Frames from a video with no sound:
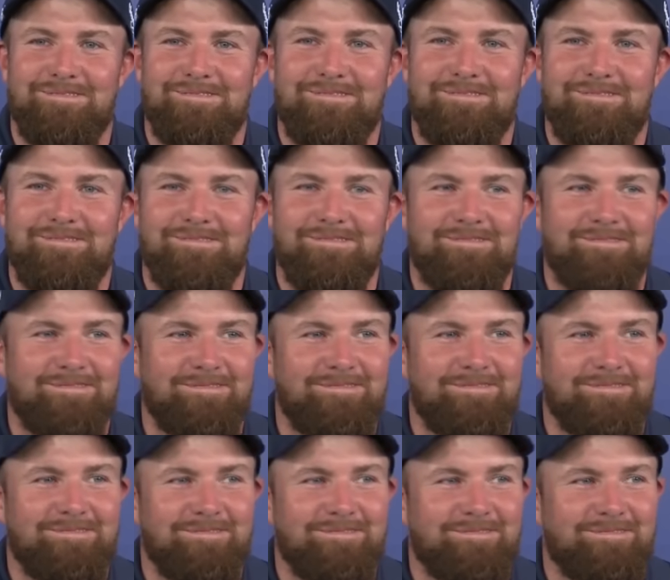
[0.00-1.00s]
Great.
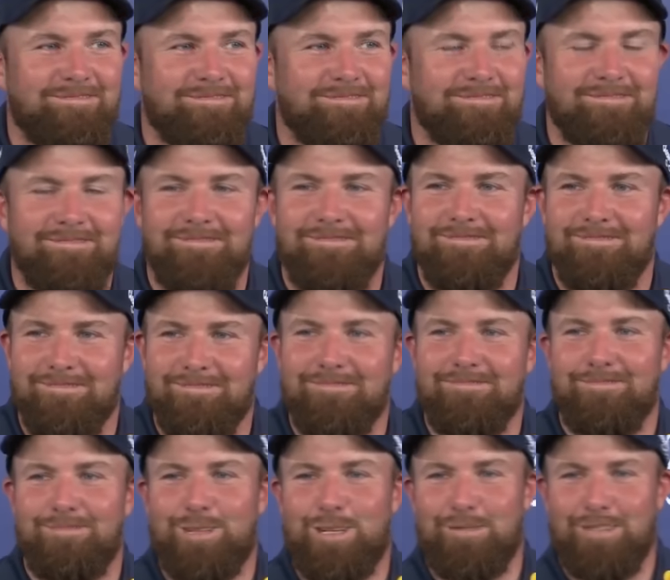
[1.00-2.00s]
Thanks for your time, Shane.
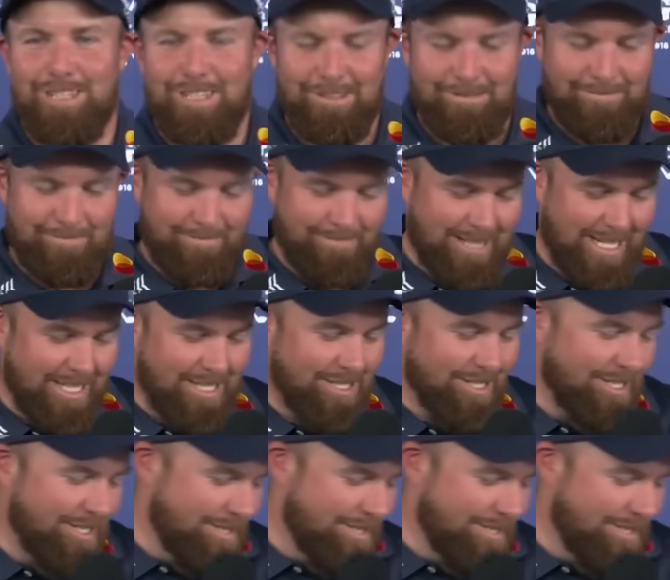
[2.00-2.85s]
Perfect. Thanks, guys.